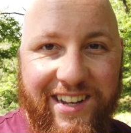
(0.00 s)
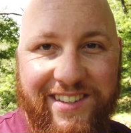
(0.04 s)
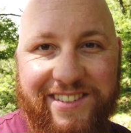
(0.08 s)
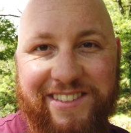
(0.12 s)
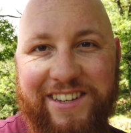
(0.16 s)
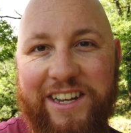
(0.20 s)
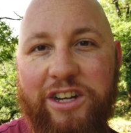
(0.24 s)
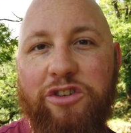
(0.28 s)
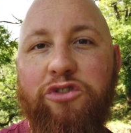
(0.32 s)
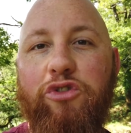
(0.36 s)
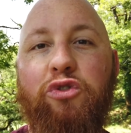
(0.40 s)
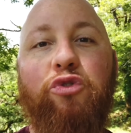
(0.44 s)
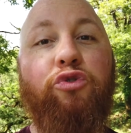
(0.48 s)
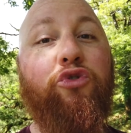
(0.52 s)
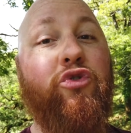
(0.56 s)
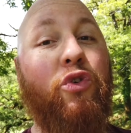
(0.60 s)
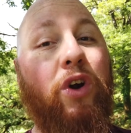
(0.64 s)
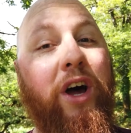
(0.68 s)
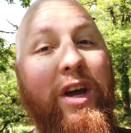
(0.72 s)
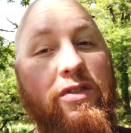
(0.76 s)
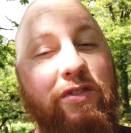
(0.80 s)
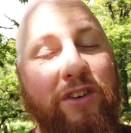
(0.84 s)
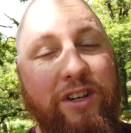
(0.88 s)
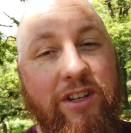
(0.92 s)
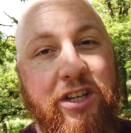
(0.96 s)
essential
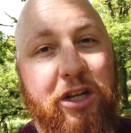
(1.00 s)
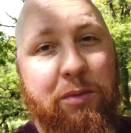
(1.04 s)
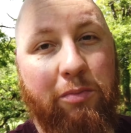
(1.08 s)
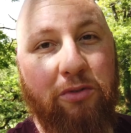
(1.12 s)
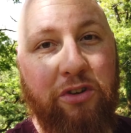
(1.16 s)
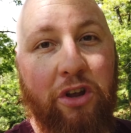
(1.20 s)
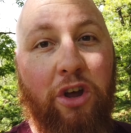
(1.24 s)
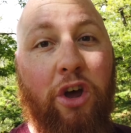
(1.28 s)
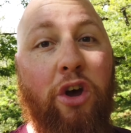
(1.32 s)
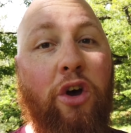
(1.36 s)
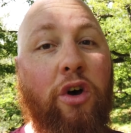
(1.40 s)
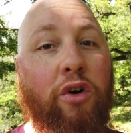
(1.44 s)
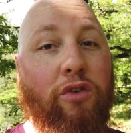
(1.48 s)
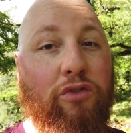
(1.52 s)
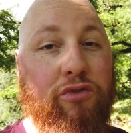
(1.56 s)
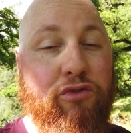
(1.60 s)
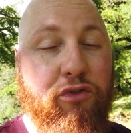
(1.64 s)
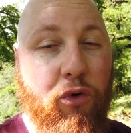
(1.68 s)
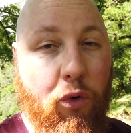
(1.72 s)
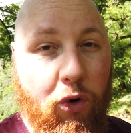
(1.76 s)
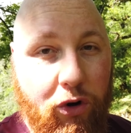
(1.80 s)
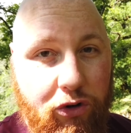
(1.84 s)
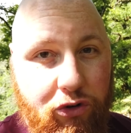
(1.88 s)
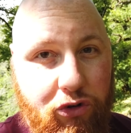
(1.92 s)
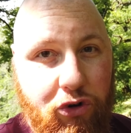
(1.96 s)
driving tips
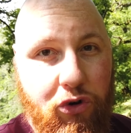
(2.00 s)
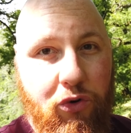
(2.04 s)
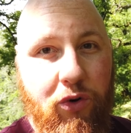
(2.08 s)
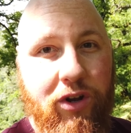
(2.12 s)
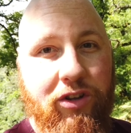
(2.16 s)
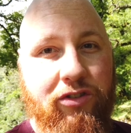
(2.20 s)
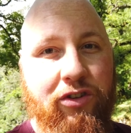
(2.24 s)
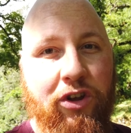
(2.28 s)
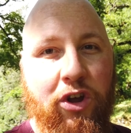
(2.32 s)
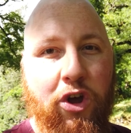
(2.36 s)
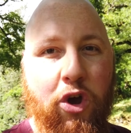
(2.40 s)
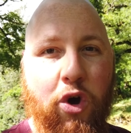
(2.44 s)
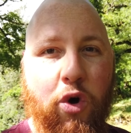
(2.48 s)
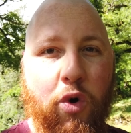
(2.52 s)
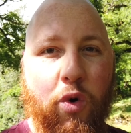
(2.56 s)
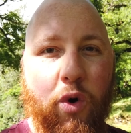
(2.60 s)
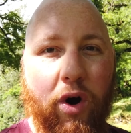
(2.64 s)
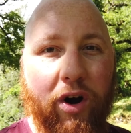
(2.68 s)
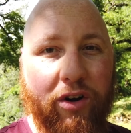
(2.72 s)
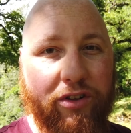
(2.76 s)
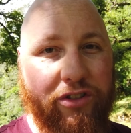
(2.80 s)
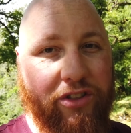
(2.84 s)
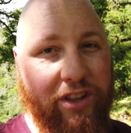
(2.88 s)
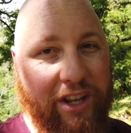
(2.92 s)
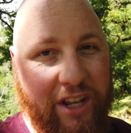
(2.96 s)
for tourists who
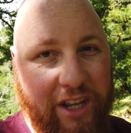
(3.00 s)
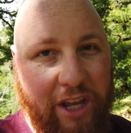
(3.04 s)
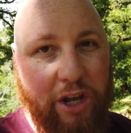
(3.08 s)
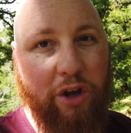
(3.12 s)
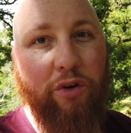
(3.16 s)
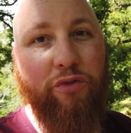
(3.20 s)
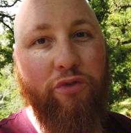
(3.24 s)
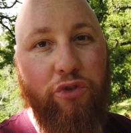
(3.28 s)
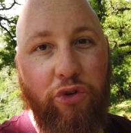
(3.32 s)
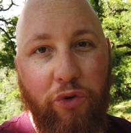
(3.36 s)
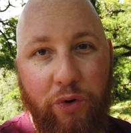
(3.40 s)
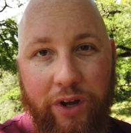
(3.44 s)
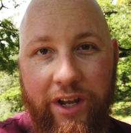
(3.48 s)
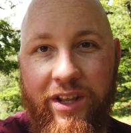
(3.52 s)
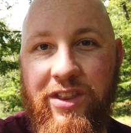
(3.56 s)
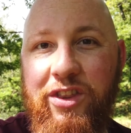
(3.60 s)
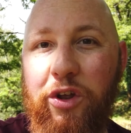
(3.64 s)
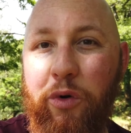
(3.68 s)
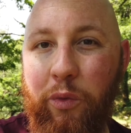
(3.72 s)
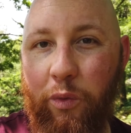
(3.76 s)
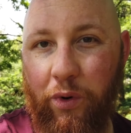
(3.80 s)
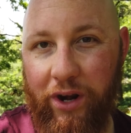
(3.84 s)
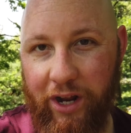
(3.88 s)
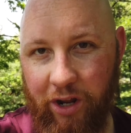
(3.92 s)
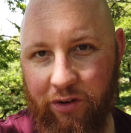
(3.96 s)
are thinking of doing
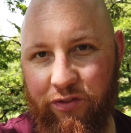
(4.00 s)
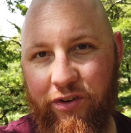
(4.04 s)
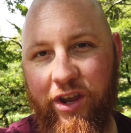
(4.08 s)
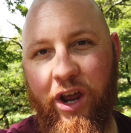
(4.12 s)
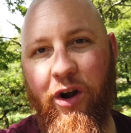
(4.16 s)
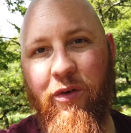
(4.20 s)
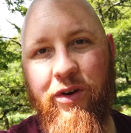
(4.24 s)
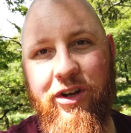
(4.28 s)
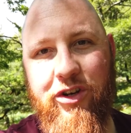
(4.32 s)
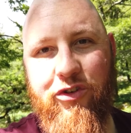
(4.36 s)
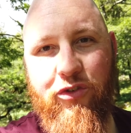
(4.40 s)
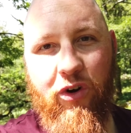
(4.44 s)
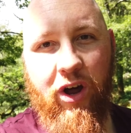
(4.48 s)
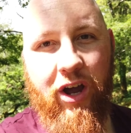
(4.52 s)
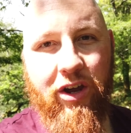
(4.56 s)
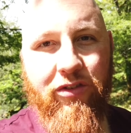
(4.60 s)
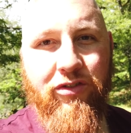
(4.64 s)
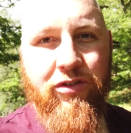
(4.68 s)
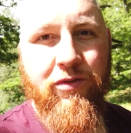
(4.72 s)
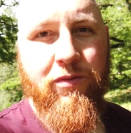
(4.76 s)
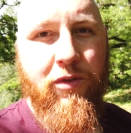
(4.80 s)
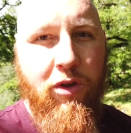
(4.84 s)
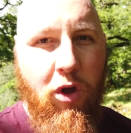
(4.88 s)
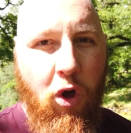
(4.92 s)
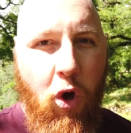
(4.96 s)
the Ring of Kerry
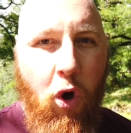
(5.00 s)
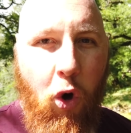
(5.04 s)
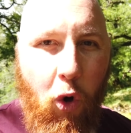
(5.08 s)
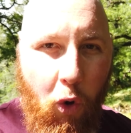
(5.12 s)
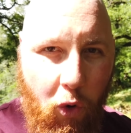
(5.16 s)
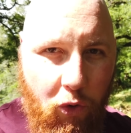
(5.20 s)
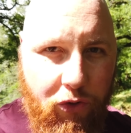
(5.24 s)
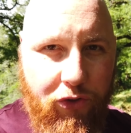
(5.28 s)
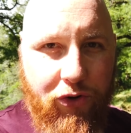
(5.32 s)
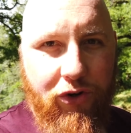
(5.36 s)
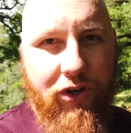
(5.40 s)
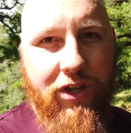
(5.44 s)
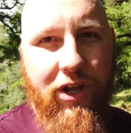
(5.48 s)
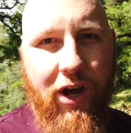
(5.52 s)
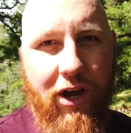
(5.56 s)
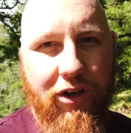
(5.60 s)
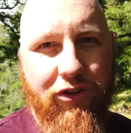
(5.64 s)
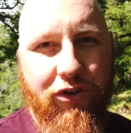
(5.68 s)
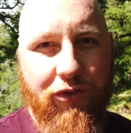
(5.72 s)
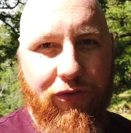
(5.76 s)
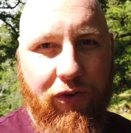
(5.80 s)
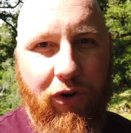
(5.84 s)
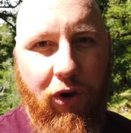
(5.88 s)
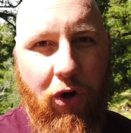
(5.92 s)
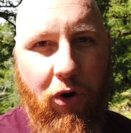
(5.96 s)
drive, all through the
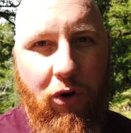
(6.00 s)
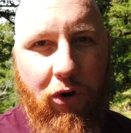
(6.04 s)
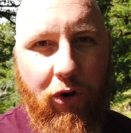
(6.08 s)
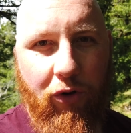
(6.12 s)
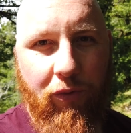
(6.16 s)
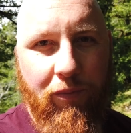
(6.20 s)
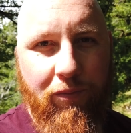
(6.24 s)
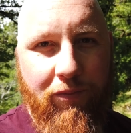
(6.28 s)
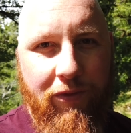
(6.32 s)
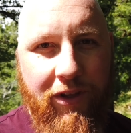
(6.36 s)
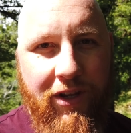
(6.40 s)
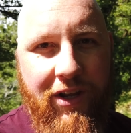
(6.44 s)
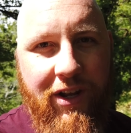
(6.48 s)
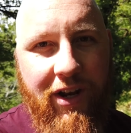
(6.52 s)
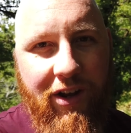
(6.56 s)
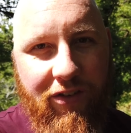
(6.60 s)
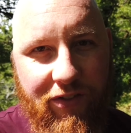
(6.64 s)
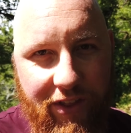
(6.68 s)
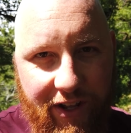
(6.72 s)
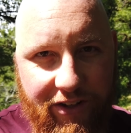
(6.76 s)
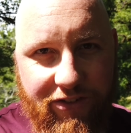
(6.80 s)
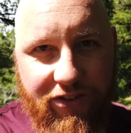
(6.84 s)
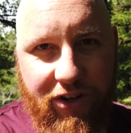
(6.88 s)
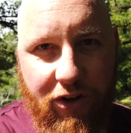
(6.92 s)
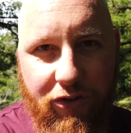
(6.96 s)
eyes of a local. Now,
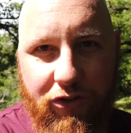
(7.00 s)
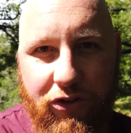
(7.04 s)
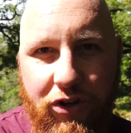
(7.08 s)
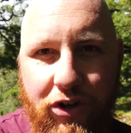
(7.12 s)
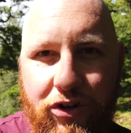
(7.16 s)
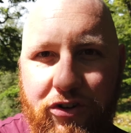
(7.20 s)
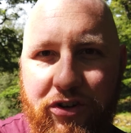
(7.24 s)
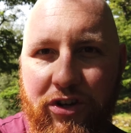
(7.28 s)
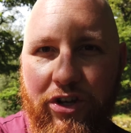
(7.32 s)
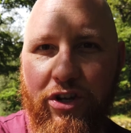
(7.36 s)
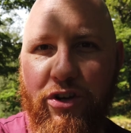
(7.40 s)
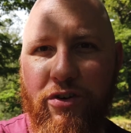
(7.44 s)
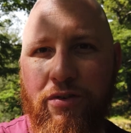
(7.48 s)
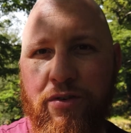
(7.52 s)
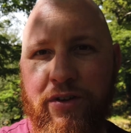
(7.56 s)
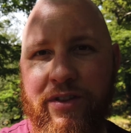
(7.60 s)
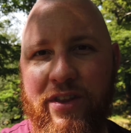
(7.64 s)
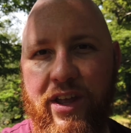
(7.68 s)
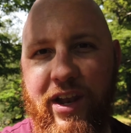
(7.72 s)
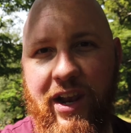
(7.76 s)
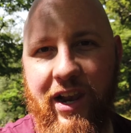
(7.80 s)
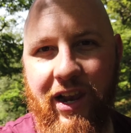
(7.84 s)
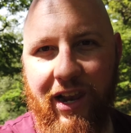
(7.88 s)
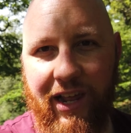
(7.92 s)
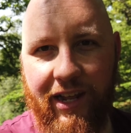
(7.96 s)
if that sounds good to you,
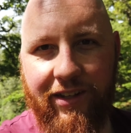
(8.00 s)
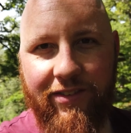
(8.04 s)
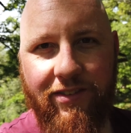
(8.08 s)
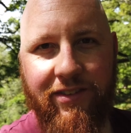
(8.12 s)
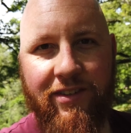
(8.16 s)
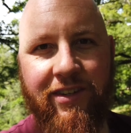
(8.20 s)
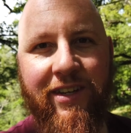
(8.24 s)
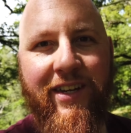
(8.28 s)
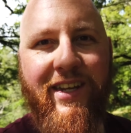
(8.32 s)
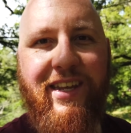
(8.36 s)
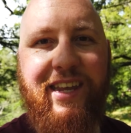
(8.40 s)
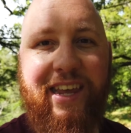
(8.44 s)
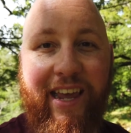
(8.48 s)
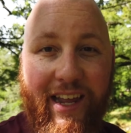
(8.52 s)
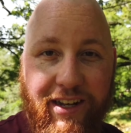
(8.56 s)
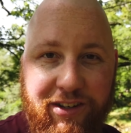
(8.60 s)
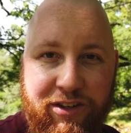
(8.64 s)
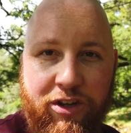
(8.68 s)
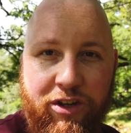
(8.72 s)
then let's get